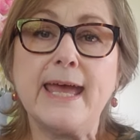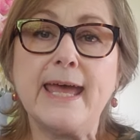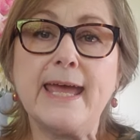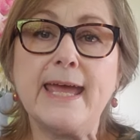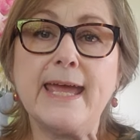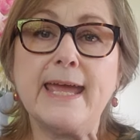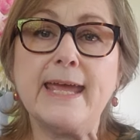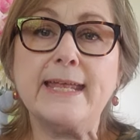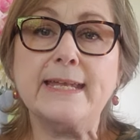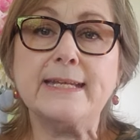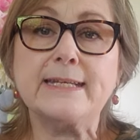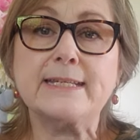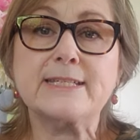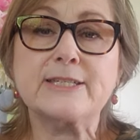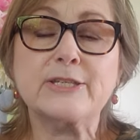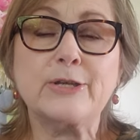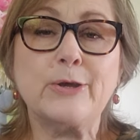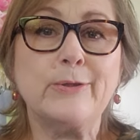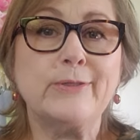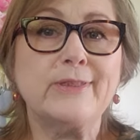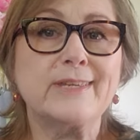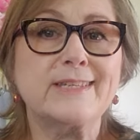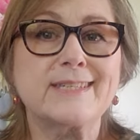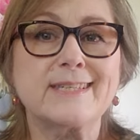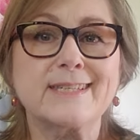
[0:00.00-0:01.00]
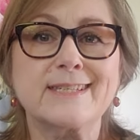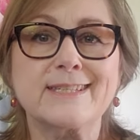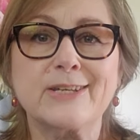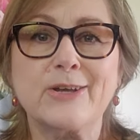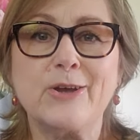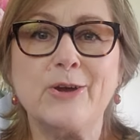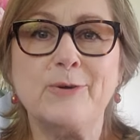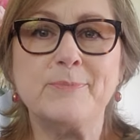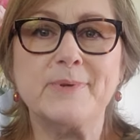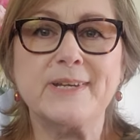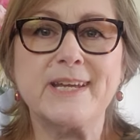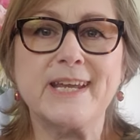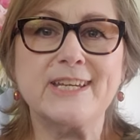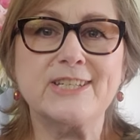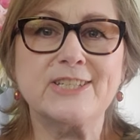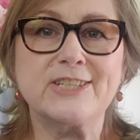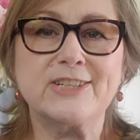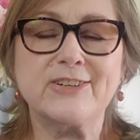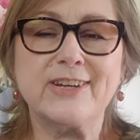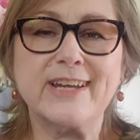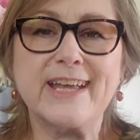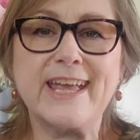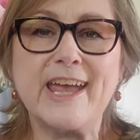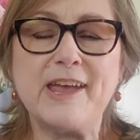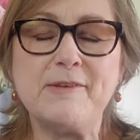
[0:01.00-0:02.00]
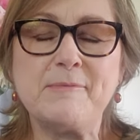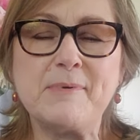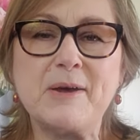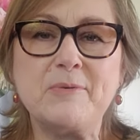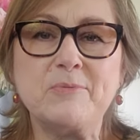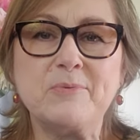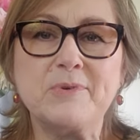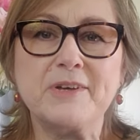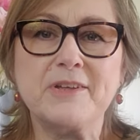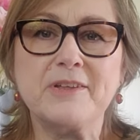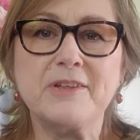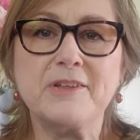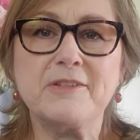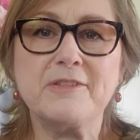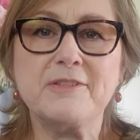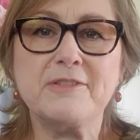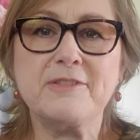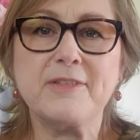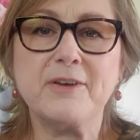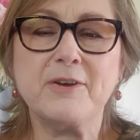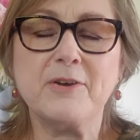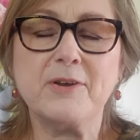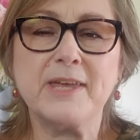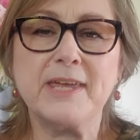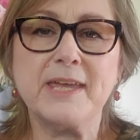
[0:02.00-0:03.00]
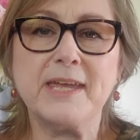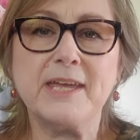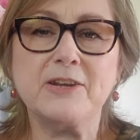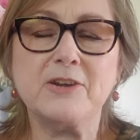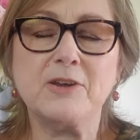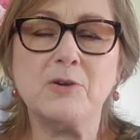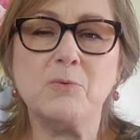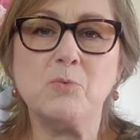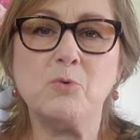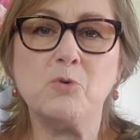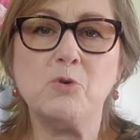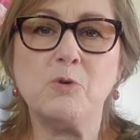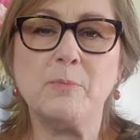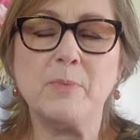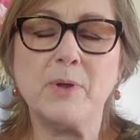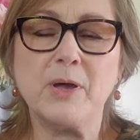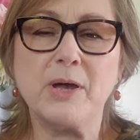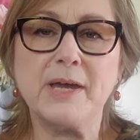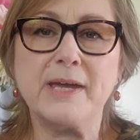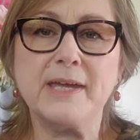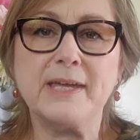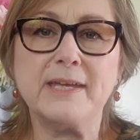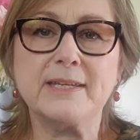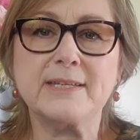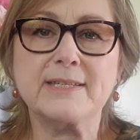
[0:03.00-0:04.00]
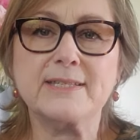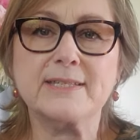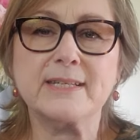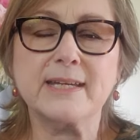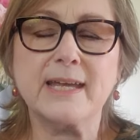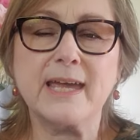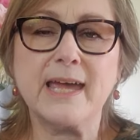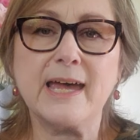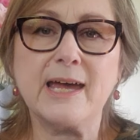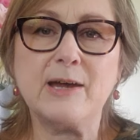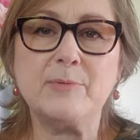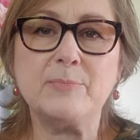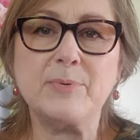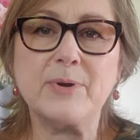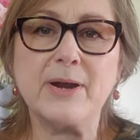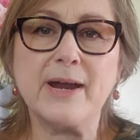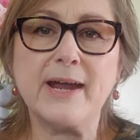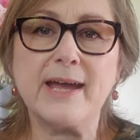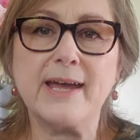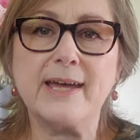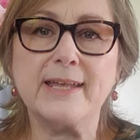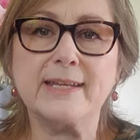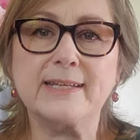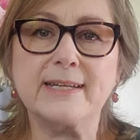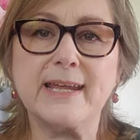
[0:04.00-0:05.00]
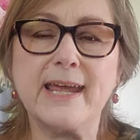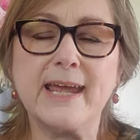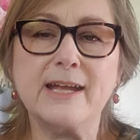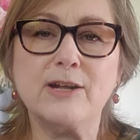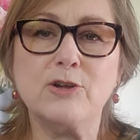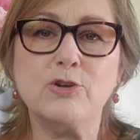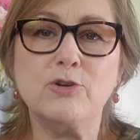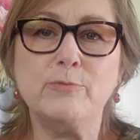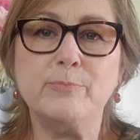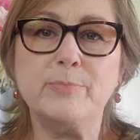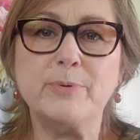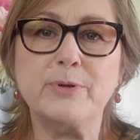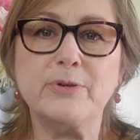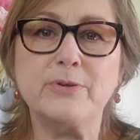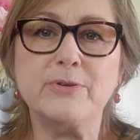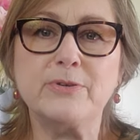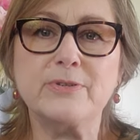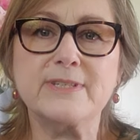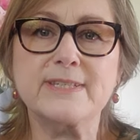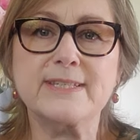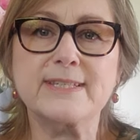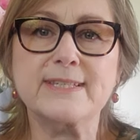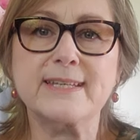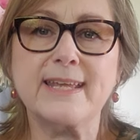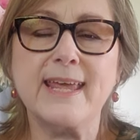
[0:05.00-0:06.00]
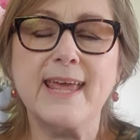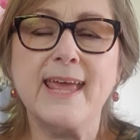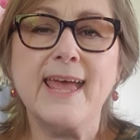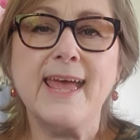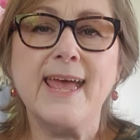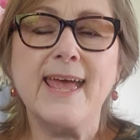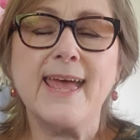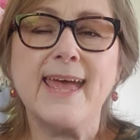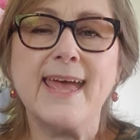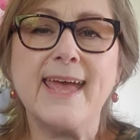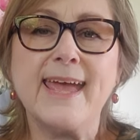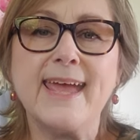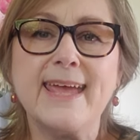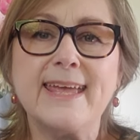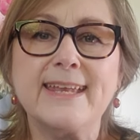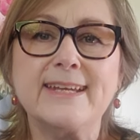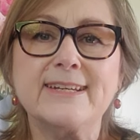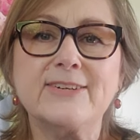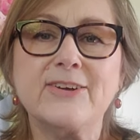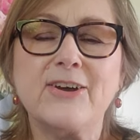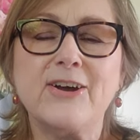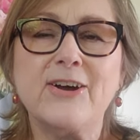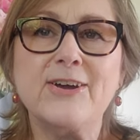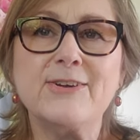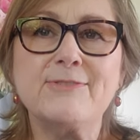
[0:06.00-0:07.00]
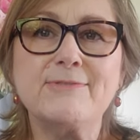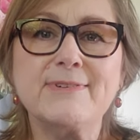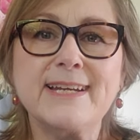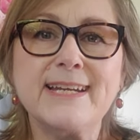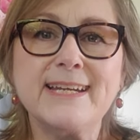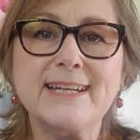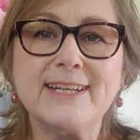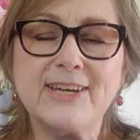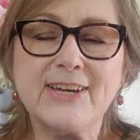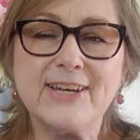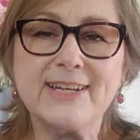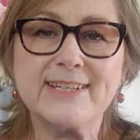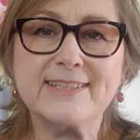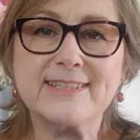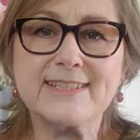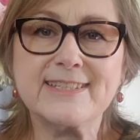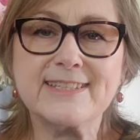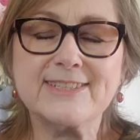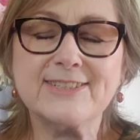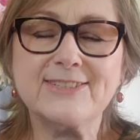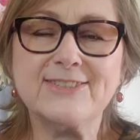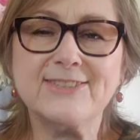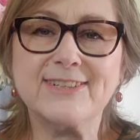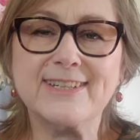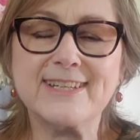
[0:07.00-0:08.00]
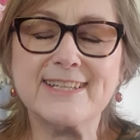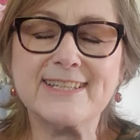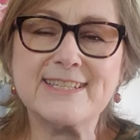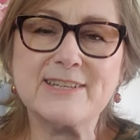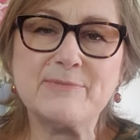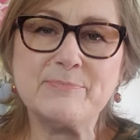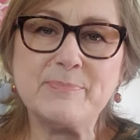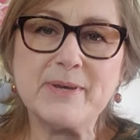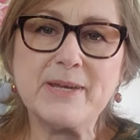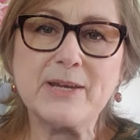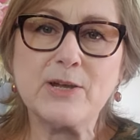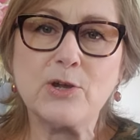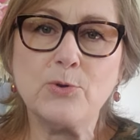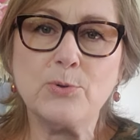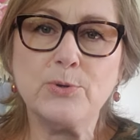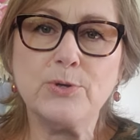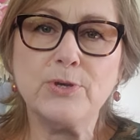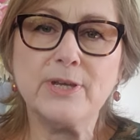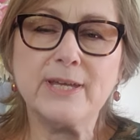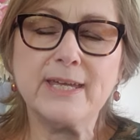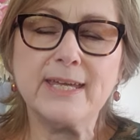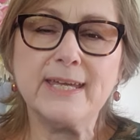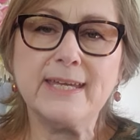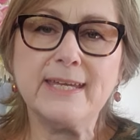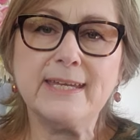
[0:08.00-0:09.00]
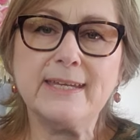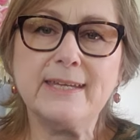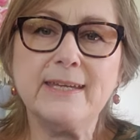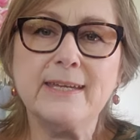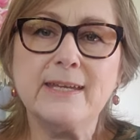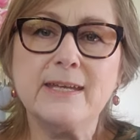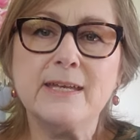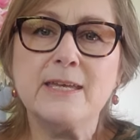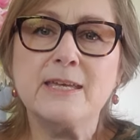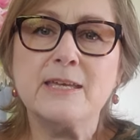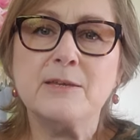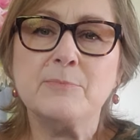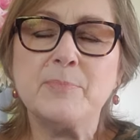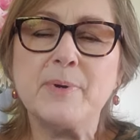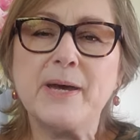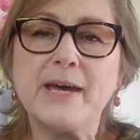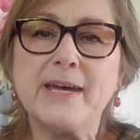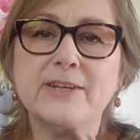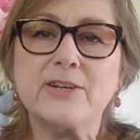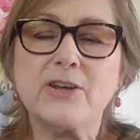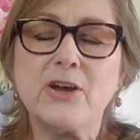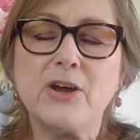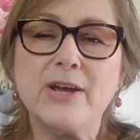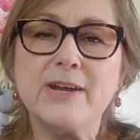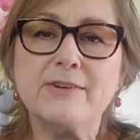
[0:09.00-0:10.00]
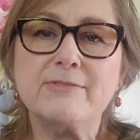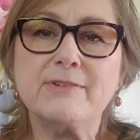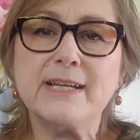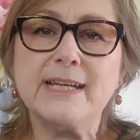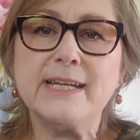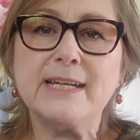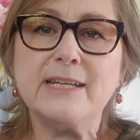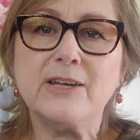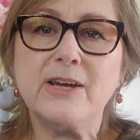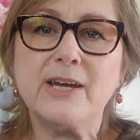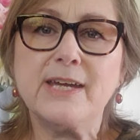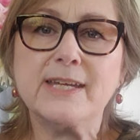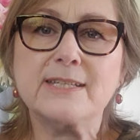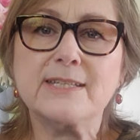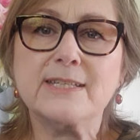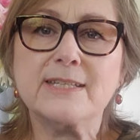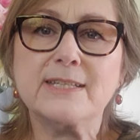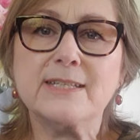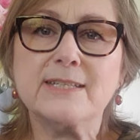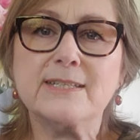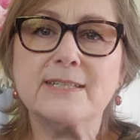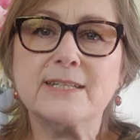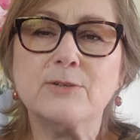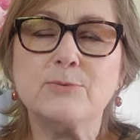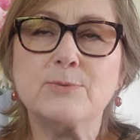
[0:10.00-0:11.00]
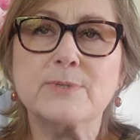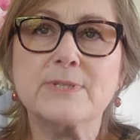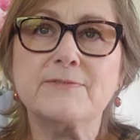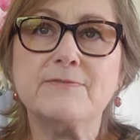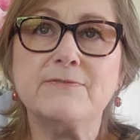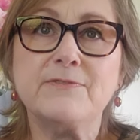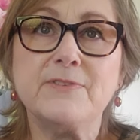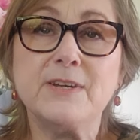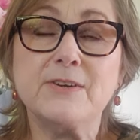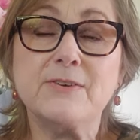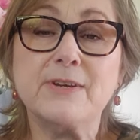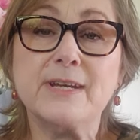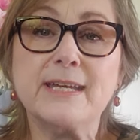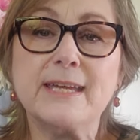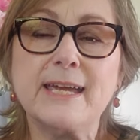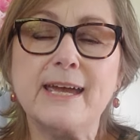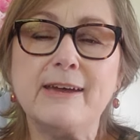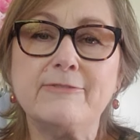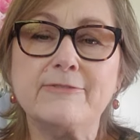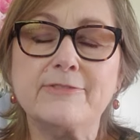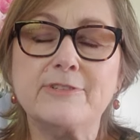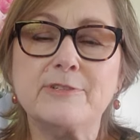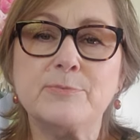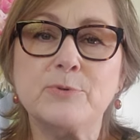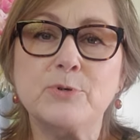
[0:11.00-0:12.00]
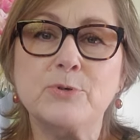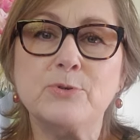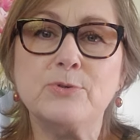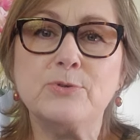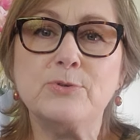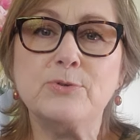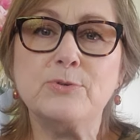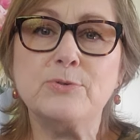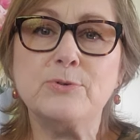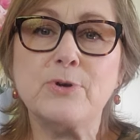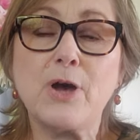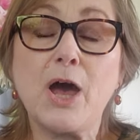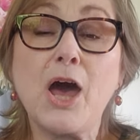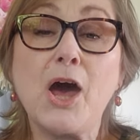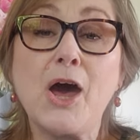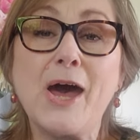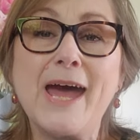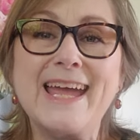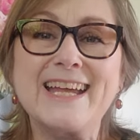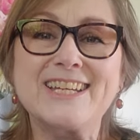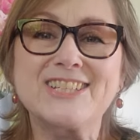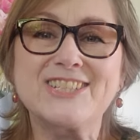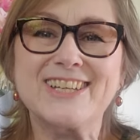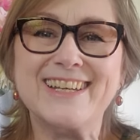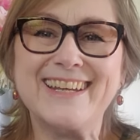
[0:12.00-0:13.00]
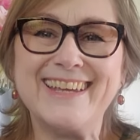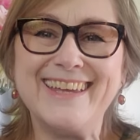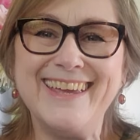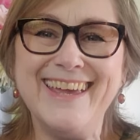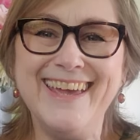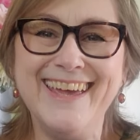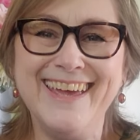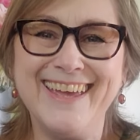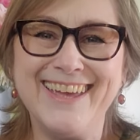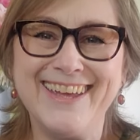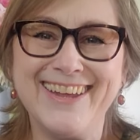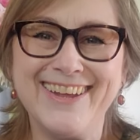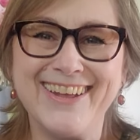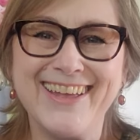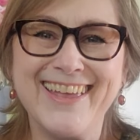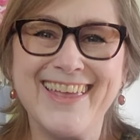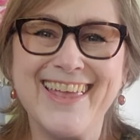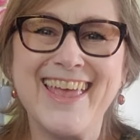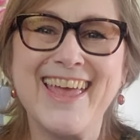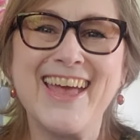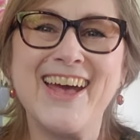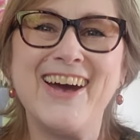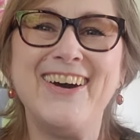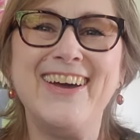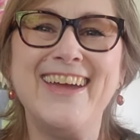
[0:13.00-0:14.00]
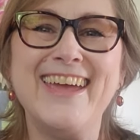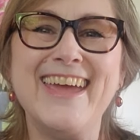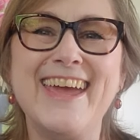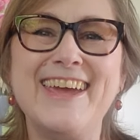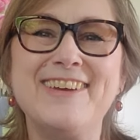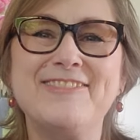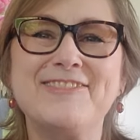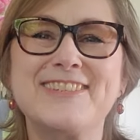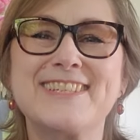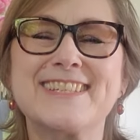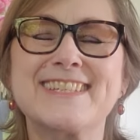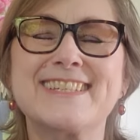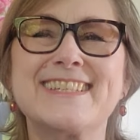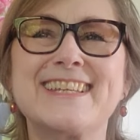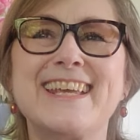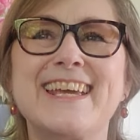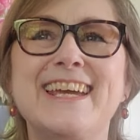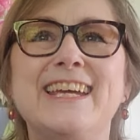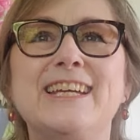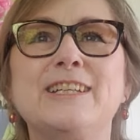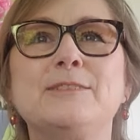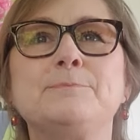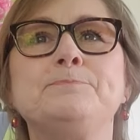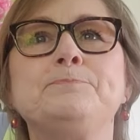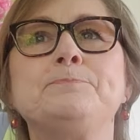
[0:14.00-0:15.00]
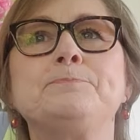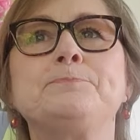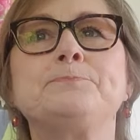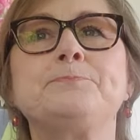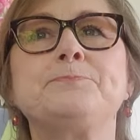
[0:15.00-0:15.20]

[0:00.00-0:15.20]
And so this is the combination I came up with. Again, I wore my cigar brown ankle boots, and I really like this look. It's a bit quirky, but I really liked it. It was very comfortable. Oh, actually, I have to say,